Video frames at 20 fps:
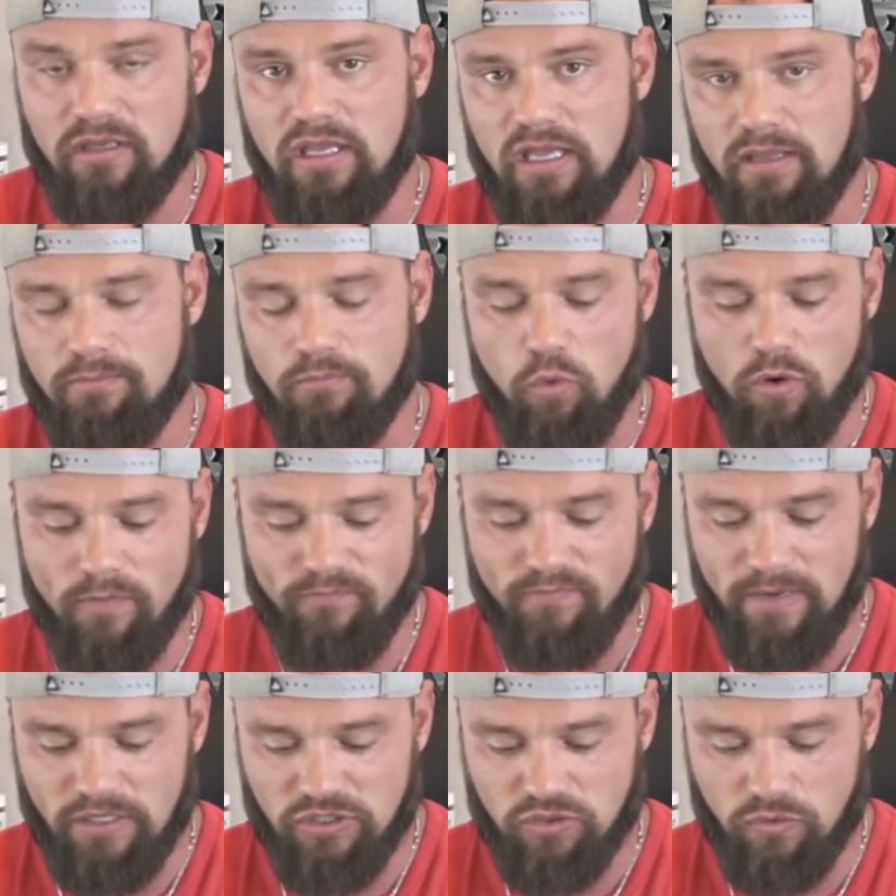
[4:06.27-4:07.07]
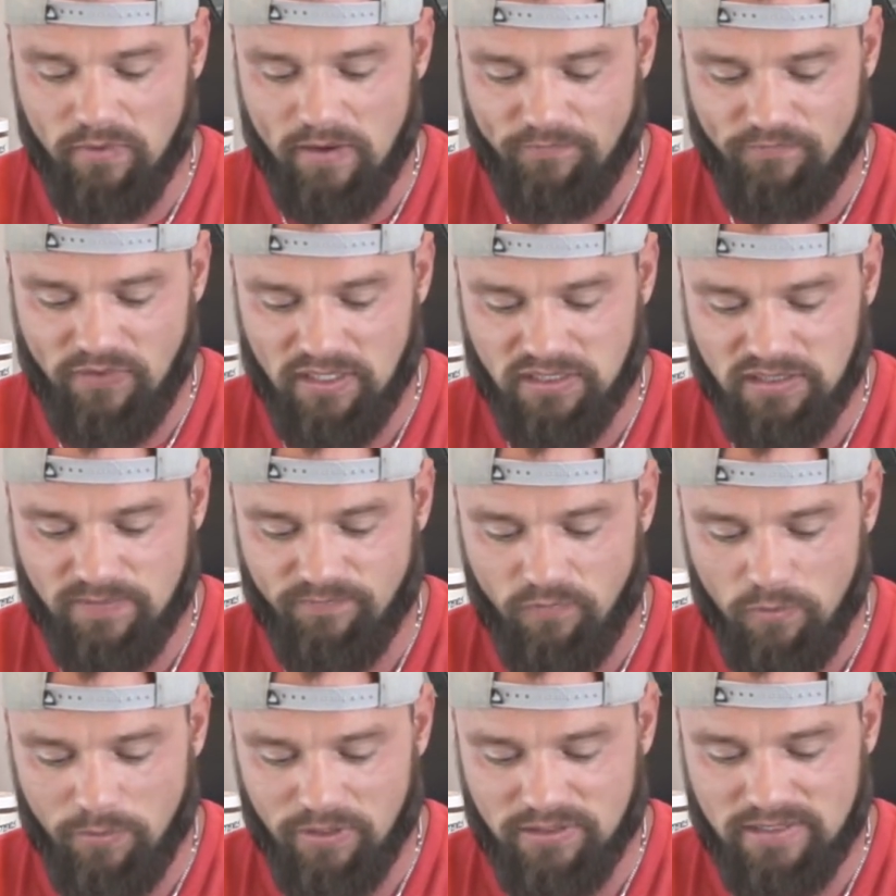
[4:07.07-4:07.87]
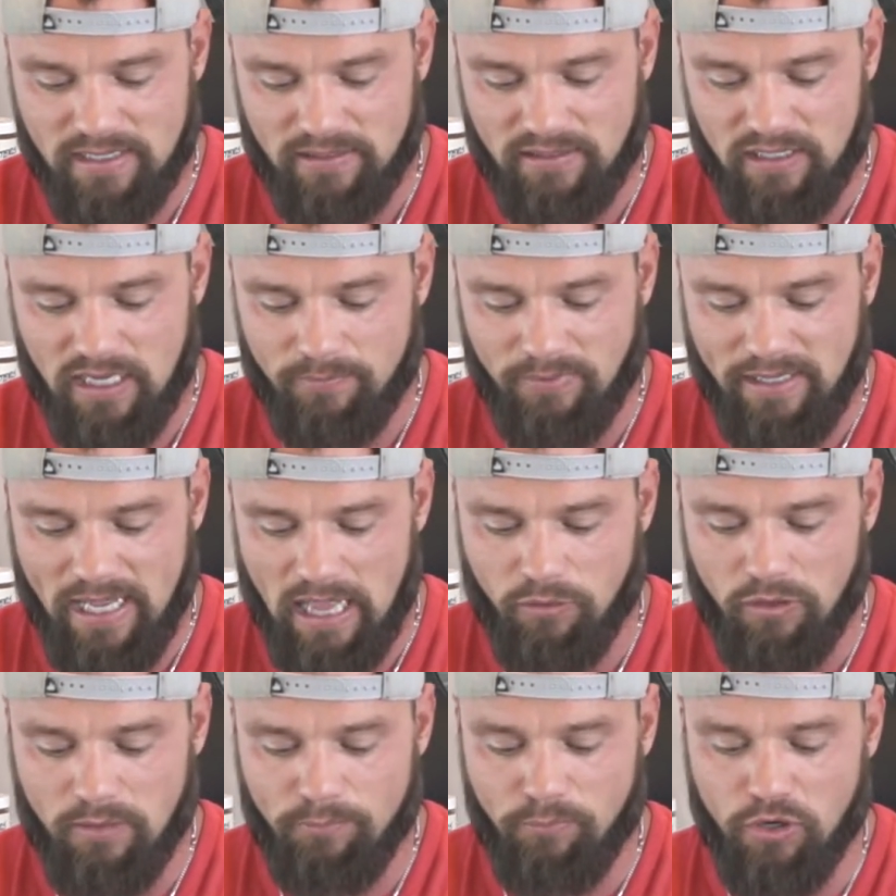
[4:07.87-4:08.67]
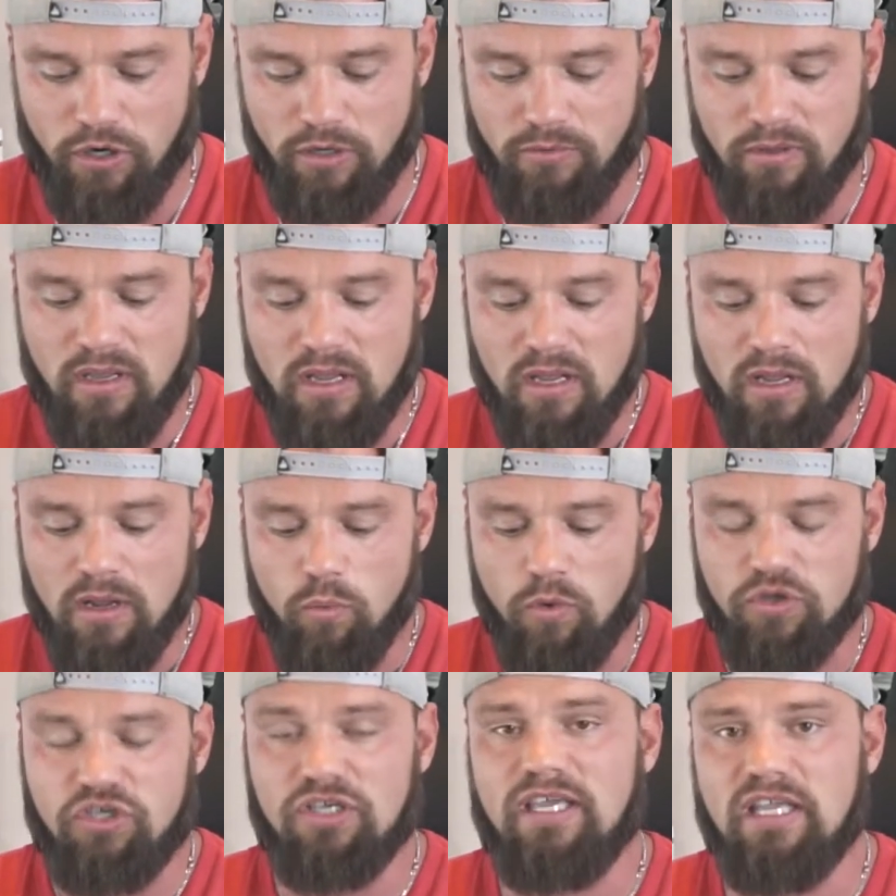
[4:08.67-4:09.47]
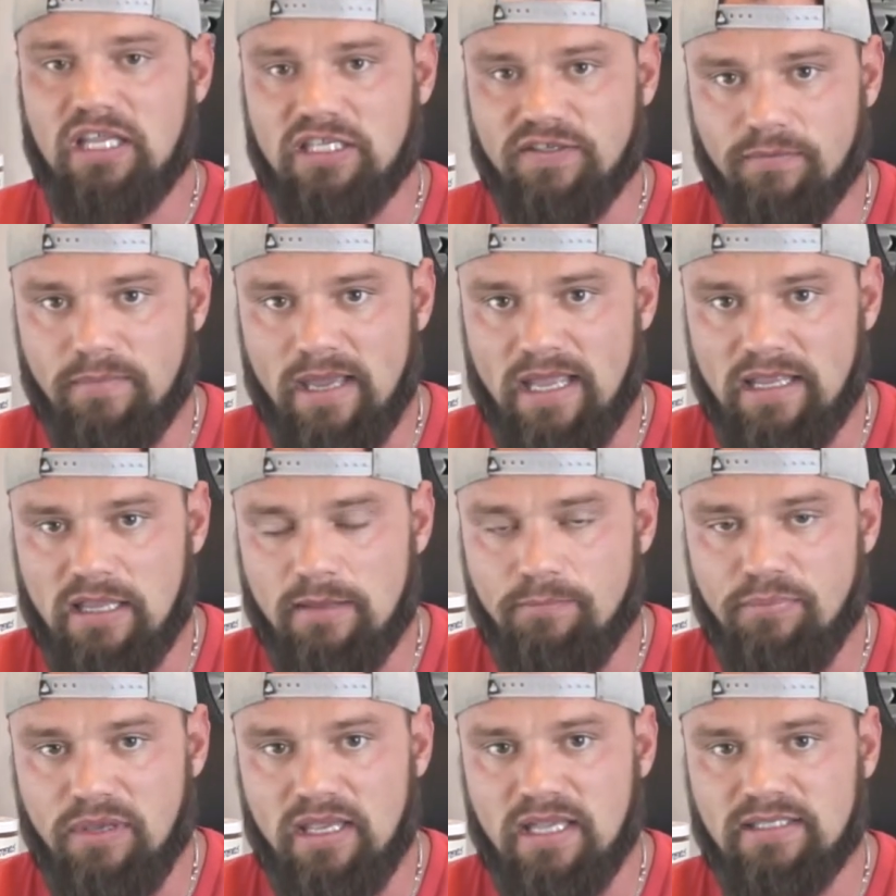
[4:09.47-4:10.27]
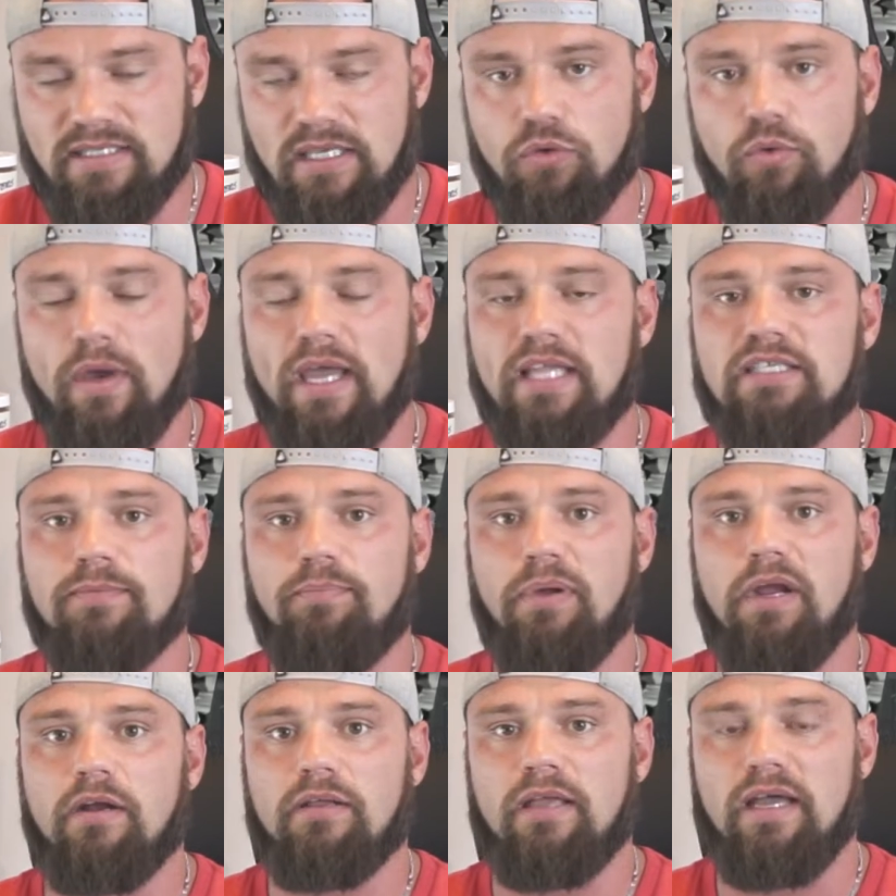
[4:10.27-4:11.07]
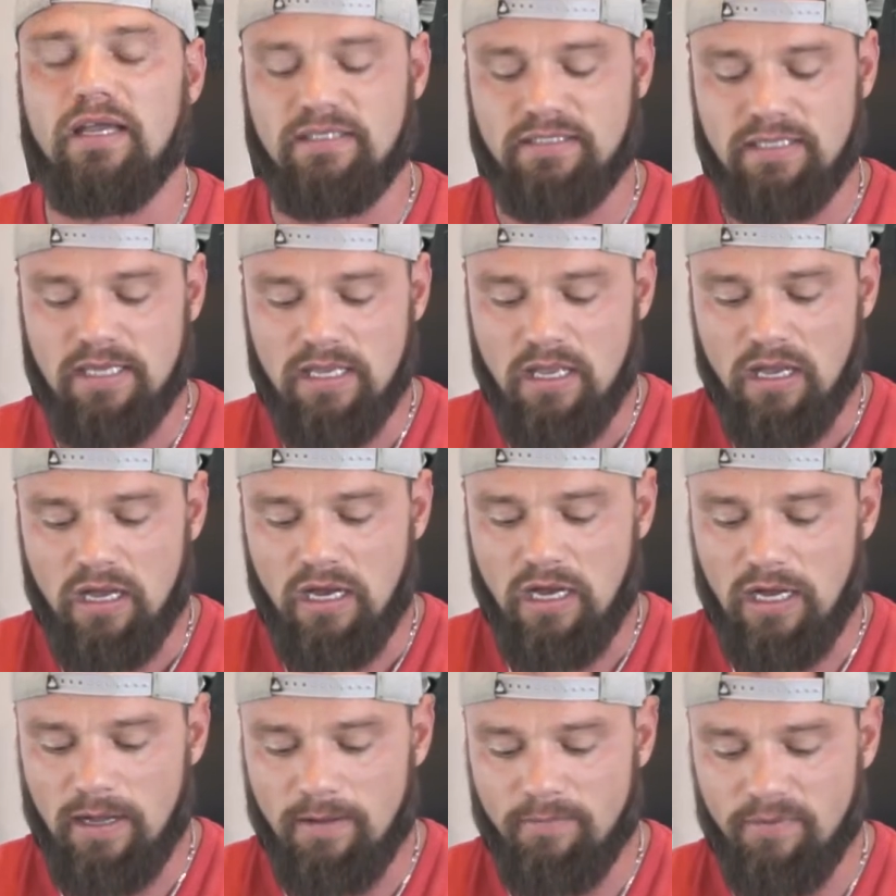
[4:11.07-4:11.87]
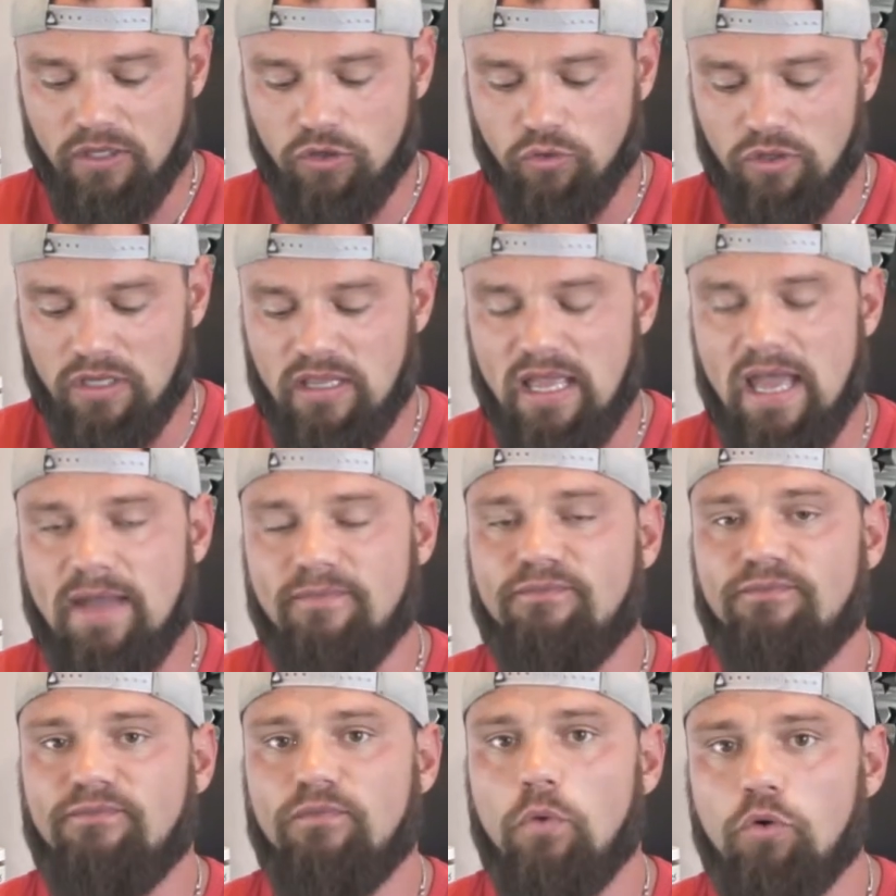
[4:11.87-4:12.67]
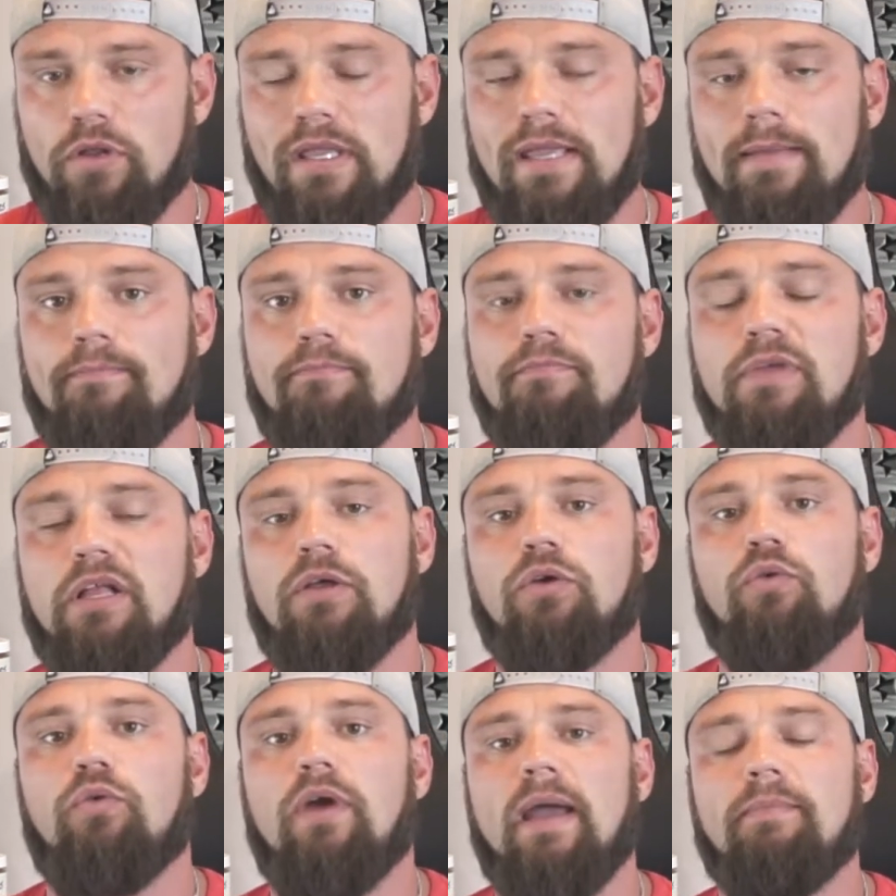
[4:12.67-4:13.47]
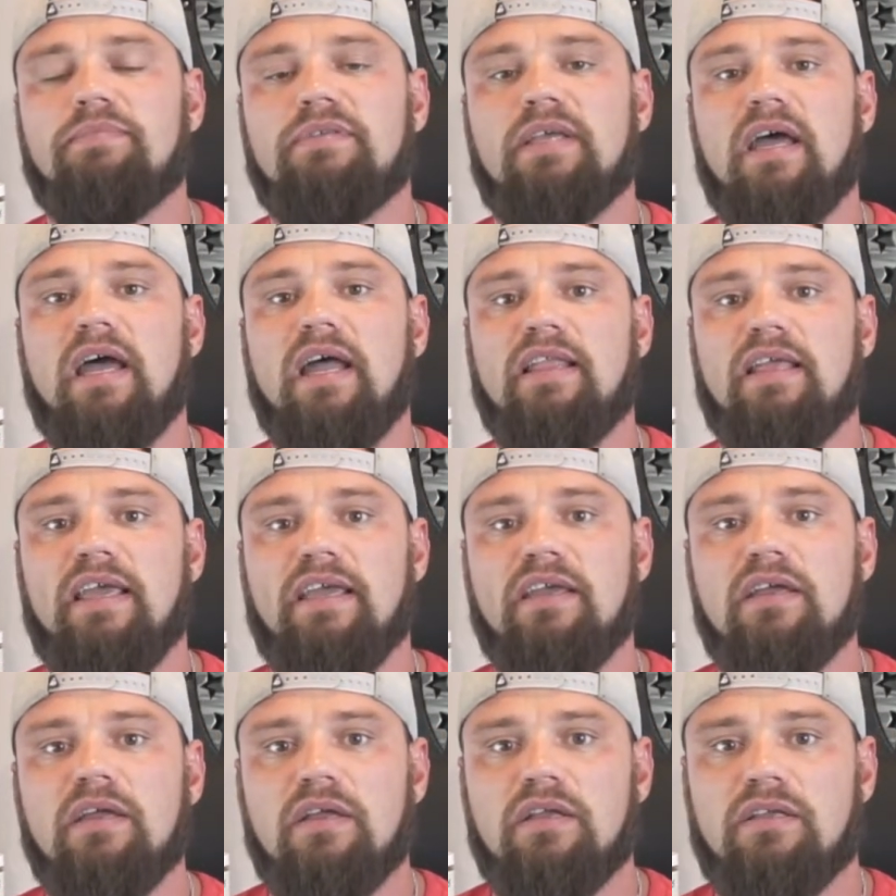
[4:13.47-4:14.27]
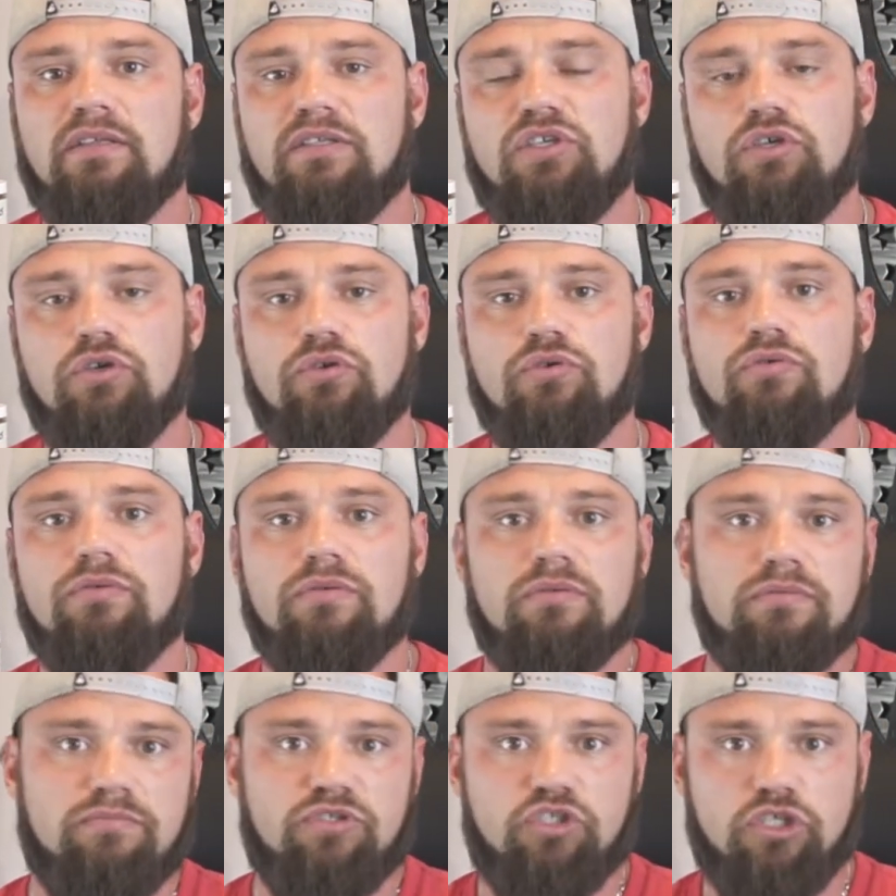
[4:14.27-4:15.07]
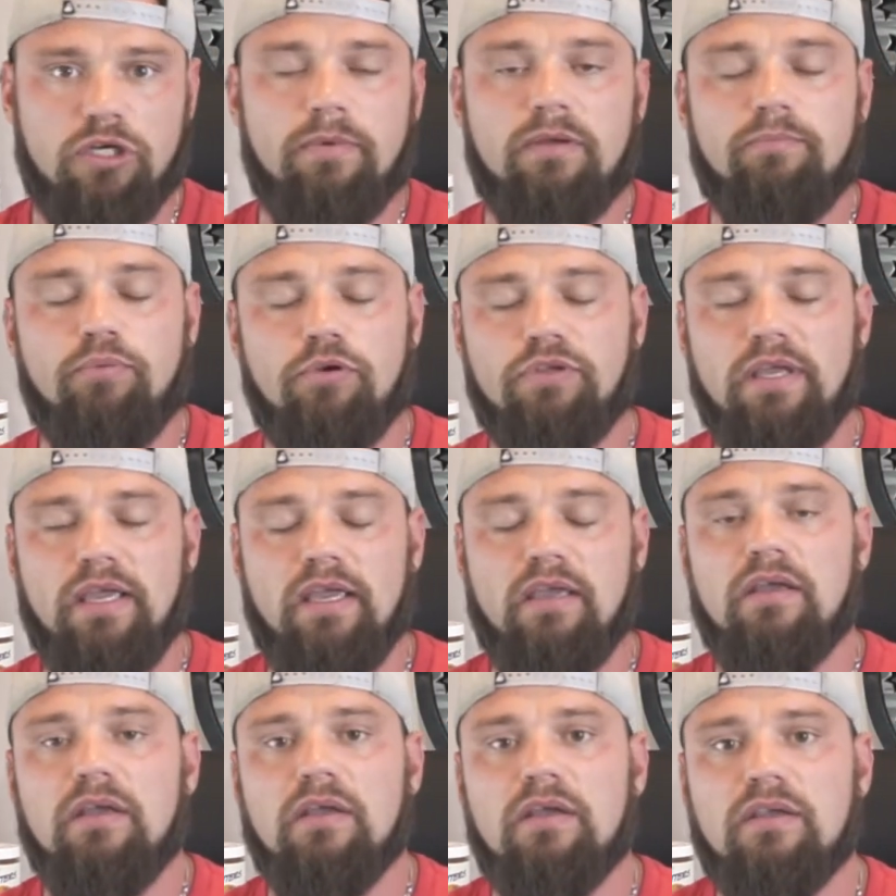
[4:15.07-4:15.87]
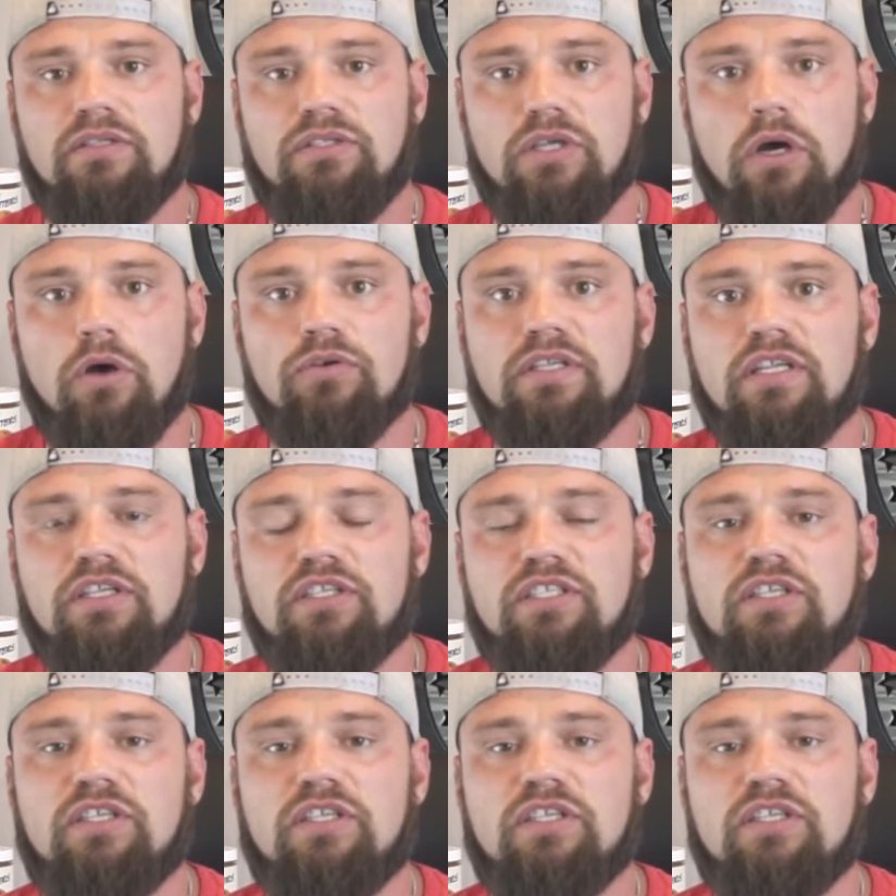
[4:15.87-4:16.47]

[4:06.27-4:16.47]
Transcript: Again, more information over at fitness informant dot com. CaloriBurn, which again is from N N B, is a grains of paradise um, ingredient at forty milligrams at a two serving per day dosage.